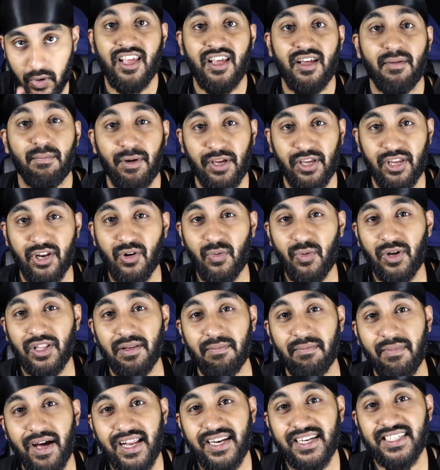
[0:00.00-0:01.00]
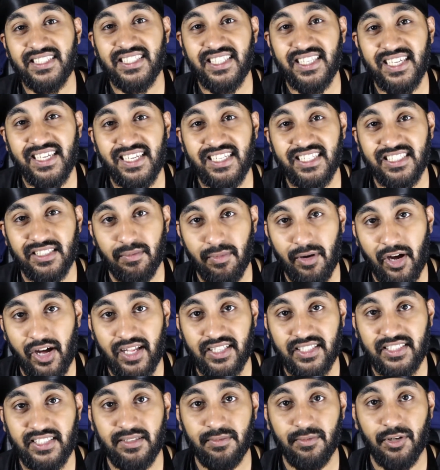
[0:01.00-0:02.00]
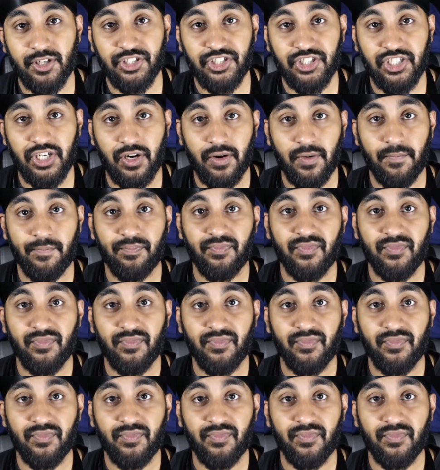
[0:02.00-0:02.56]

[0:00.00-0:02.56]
But you know what the maddest thing is about Anthony Martial?